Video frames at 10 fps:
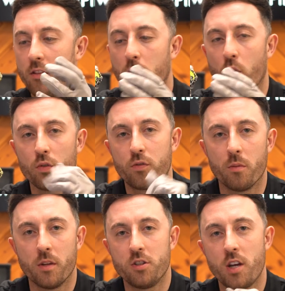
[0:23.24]
of pulled
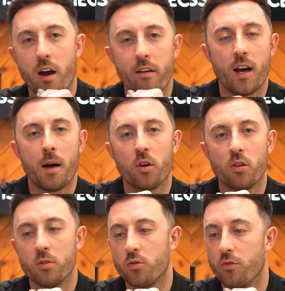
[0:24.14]
from the GR&R
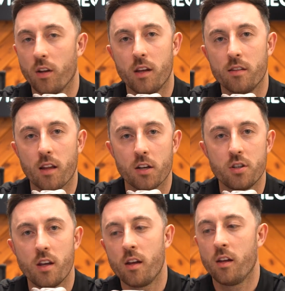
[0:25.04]
model which was released
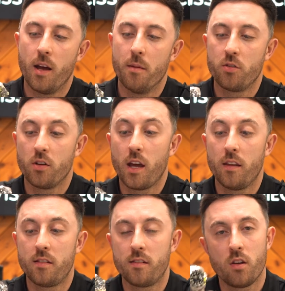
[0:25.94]
last year. So yeah,
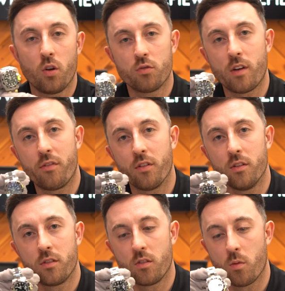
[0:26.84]
this is the old reference, the